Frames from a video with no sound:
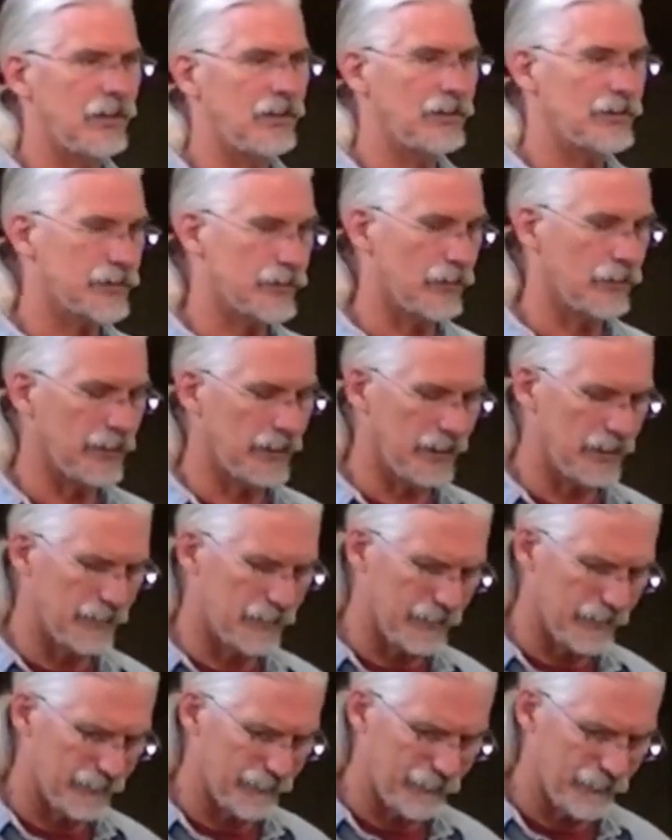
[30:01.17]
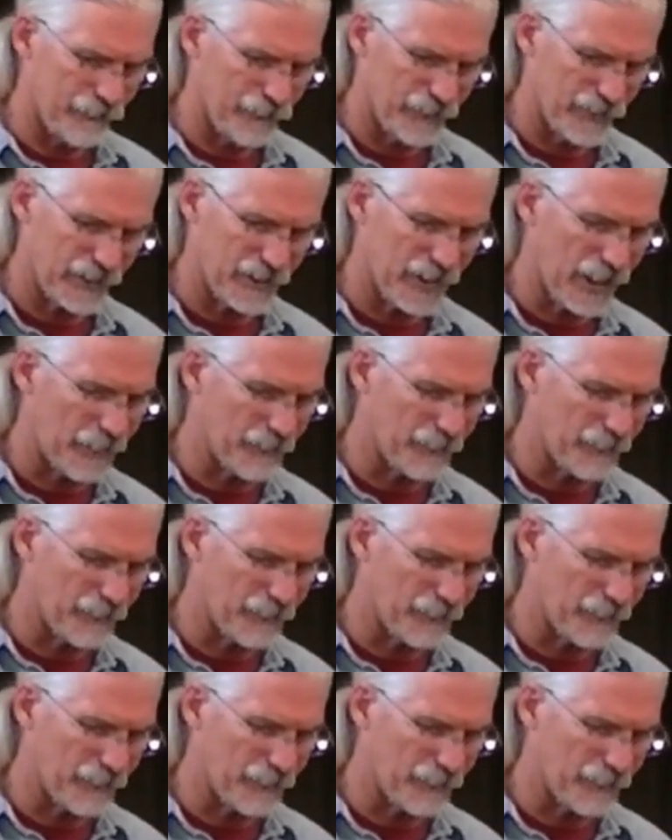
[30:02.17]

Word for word: also in the